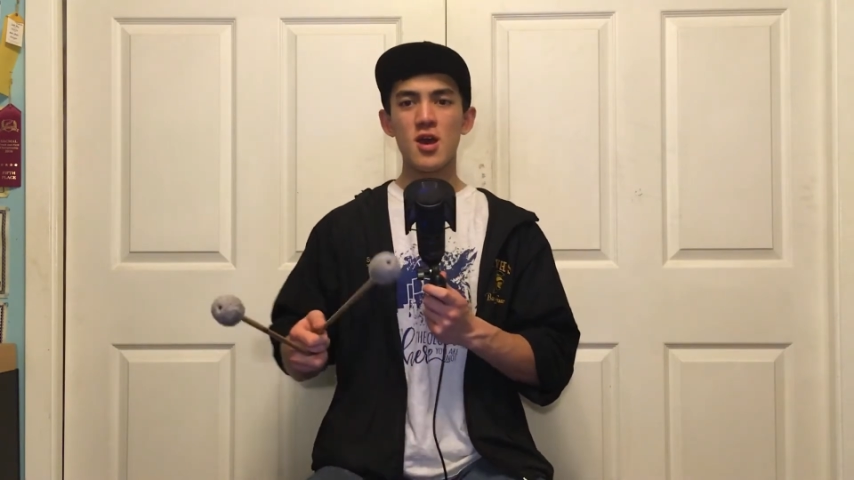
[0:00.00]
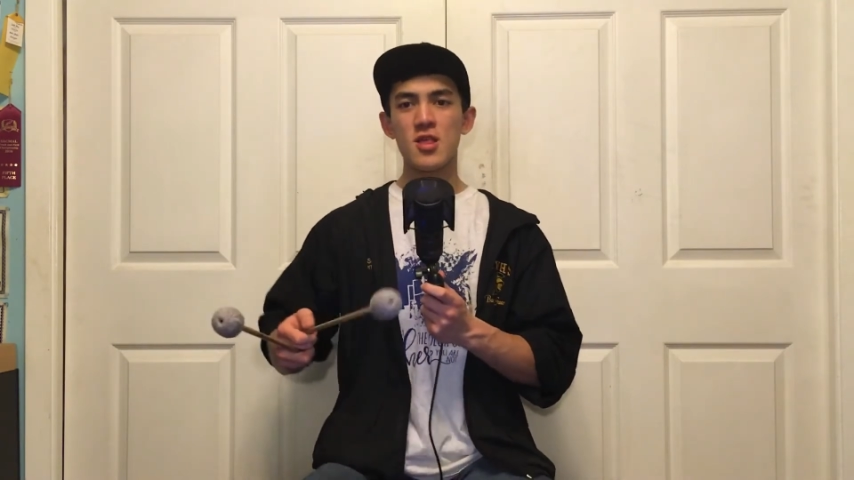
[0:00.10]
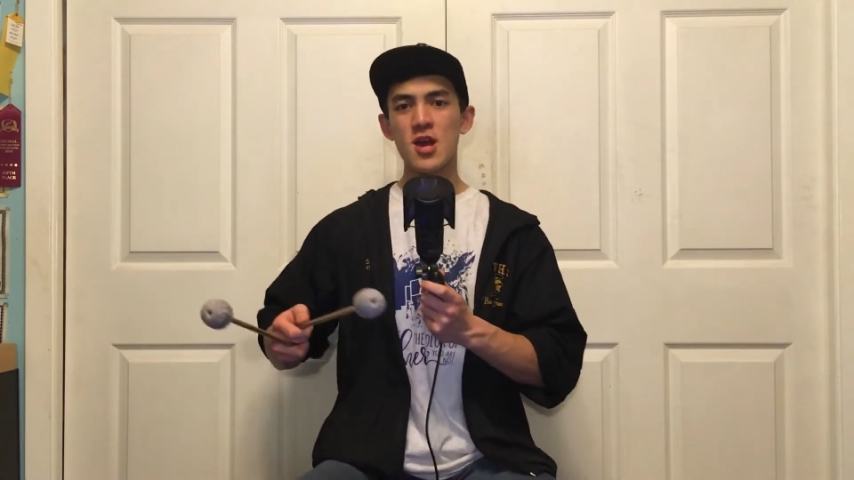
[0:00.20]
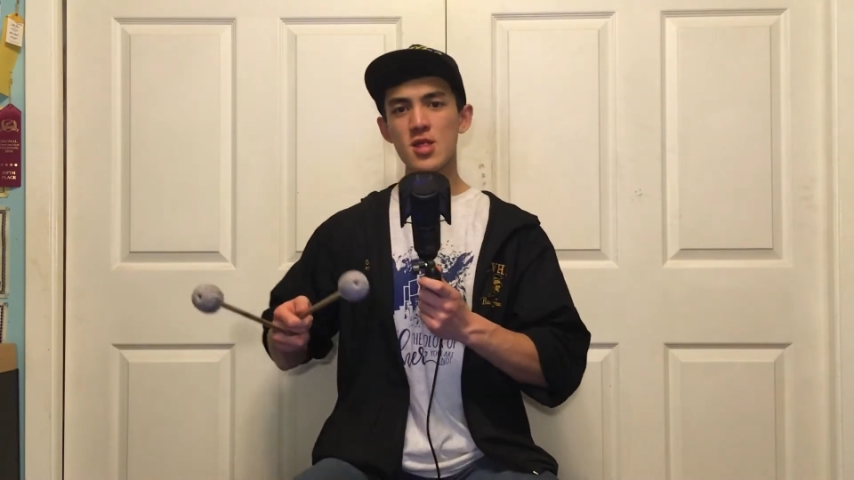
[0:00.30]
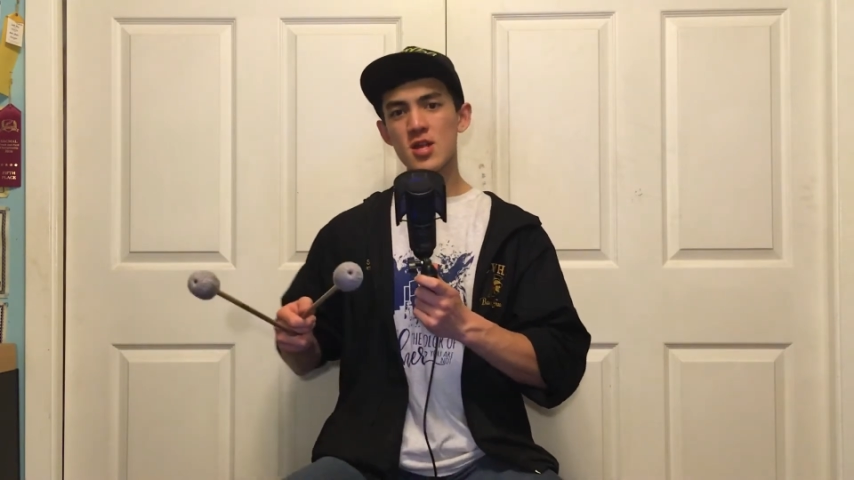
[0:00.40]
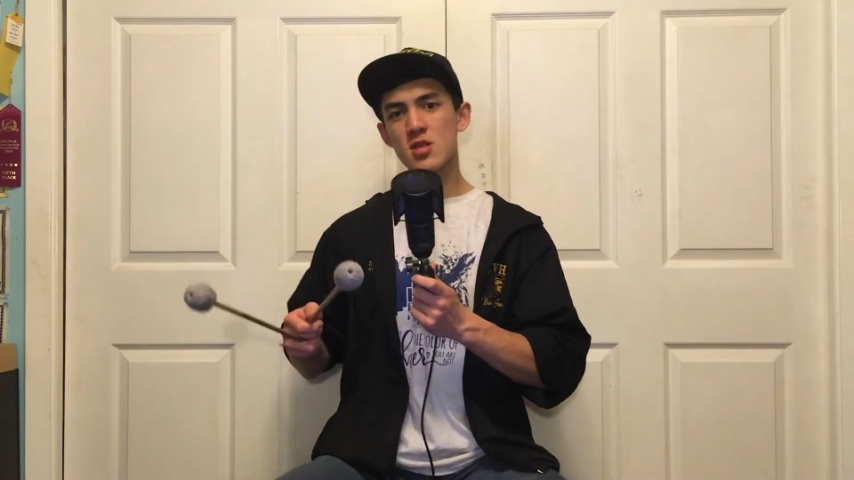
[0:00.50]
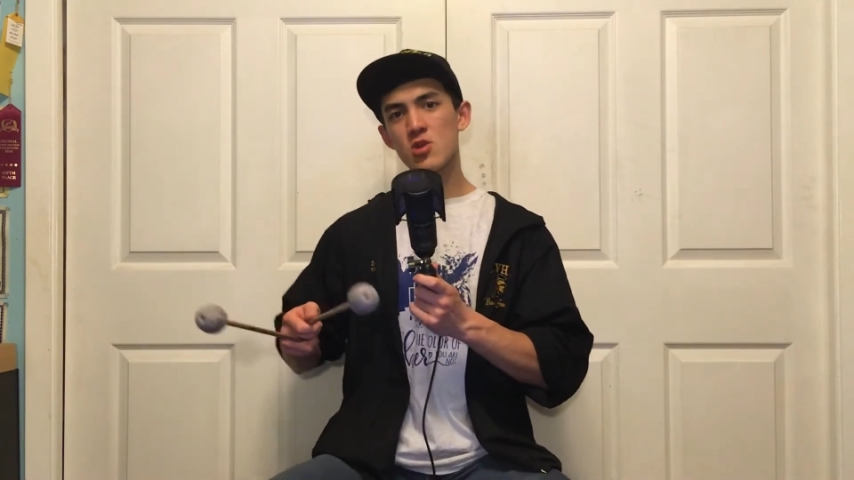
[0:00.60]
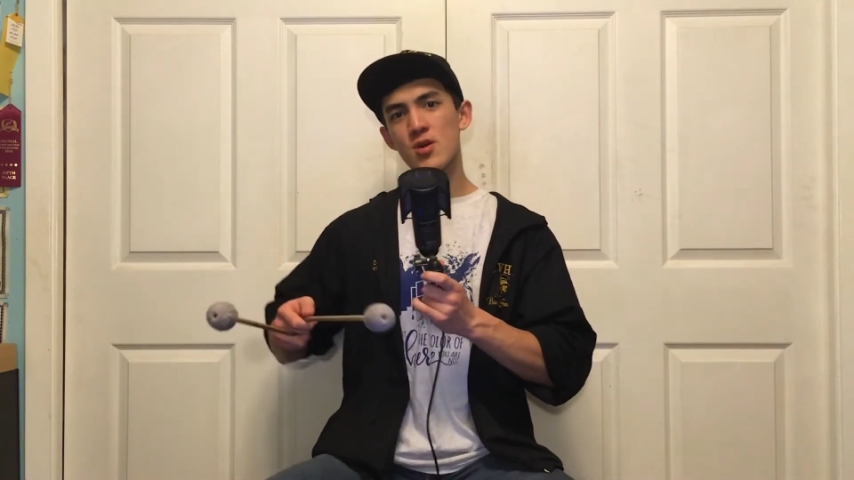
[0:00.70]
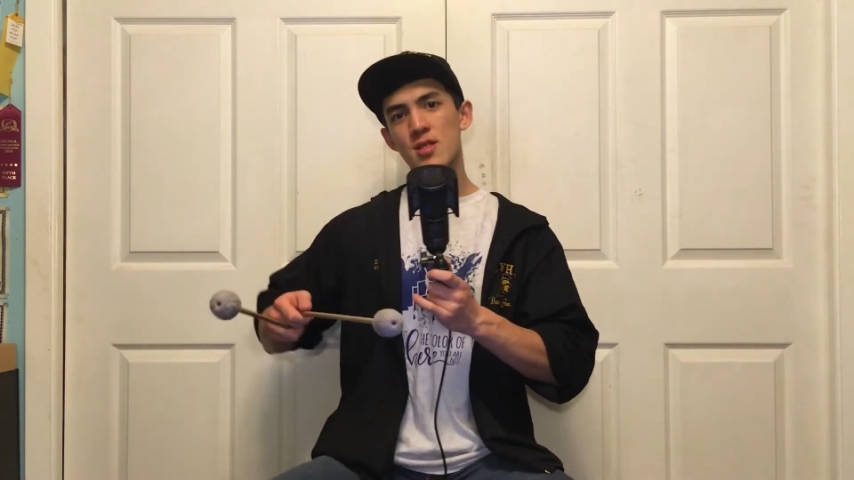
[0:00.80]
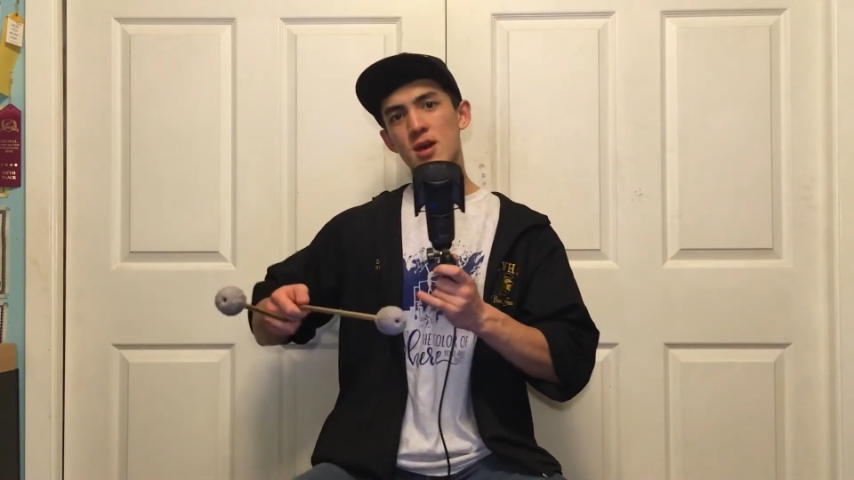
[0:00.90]
And I like to
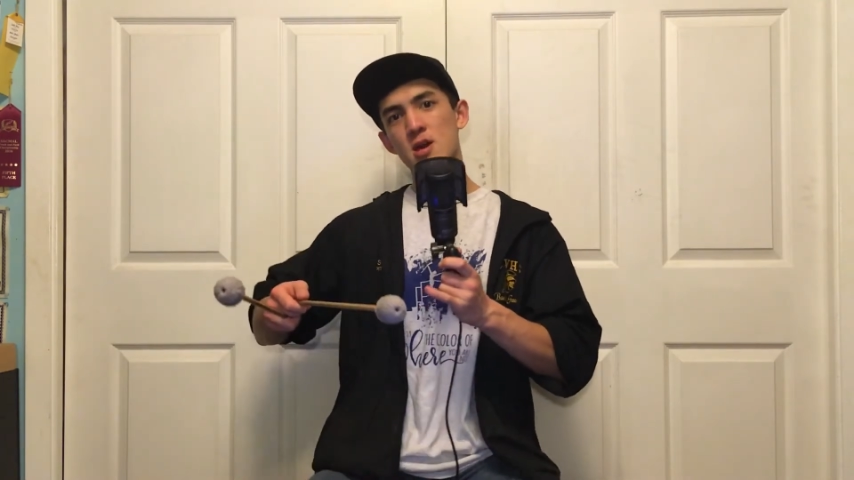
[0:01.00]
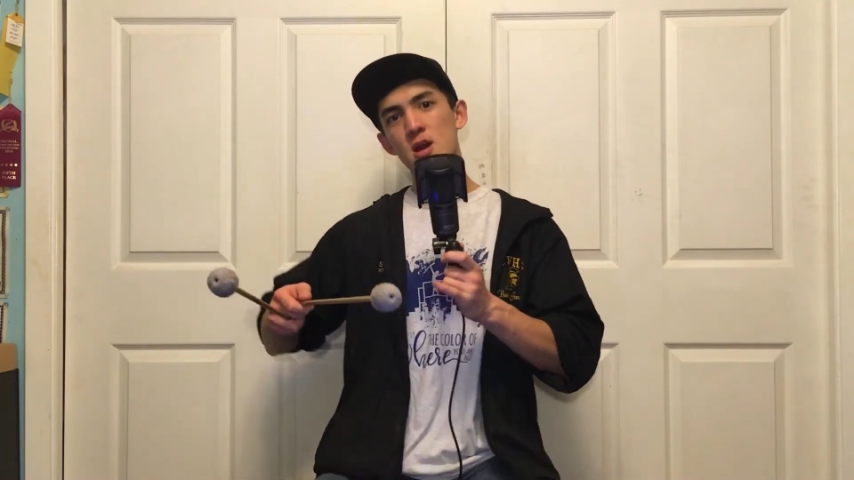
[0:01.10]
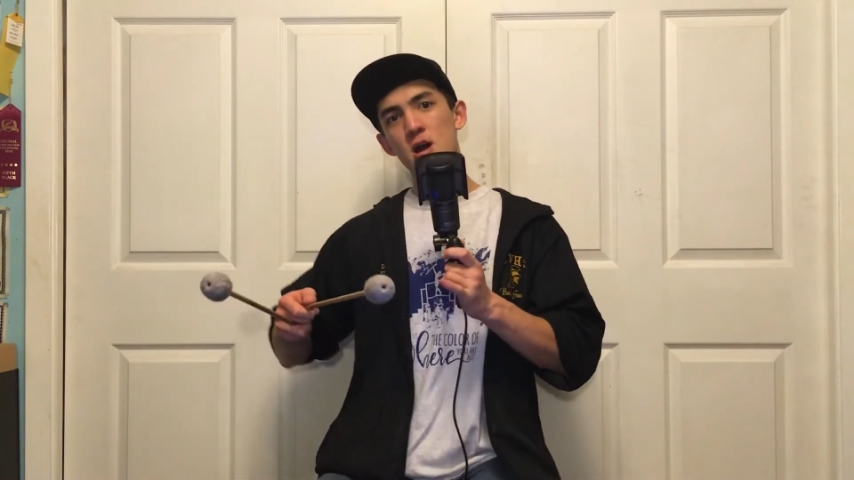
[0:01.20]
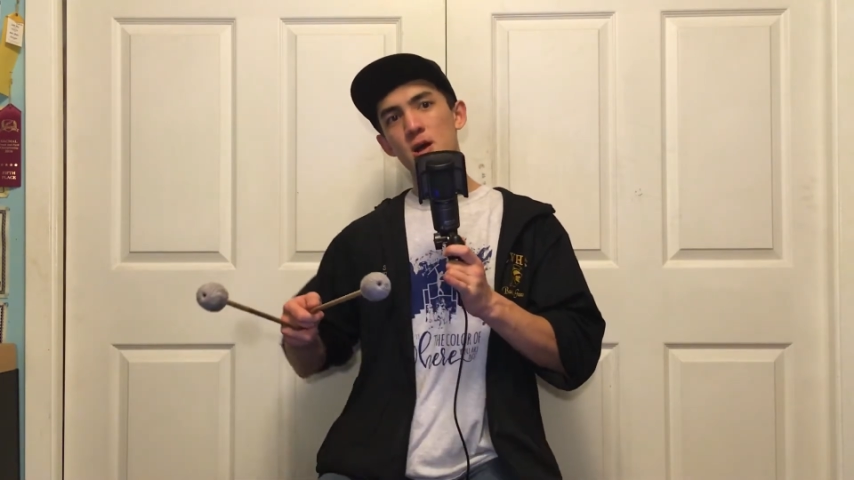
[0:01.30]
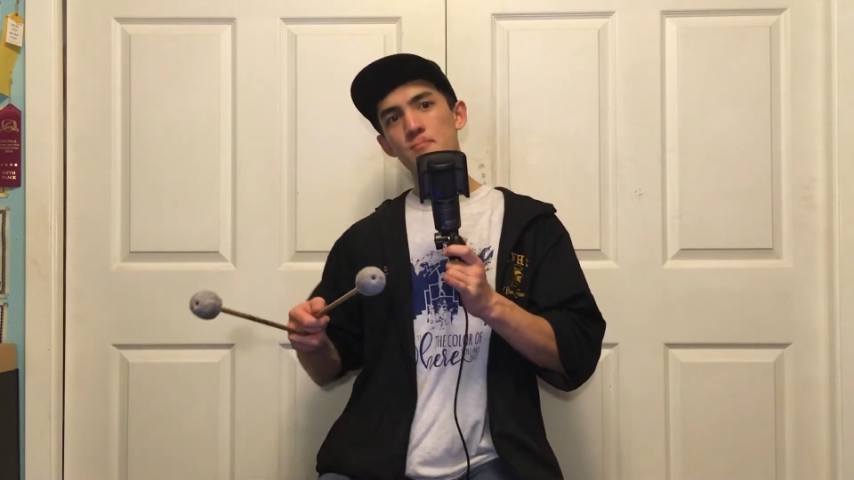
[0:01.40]
do it like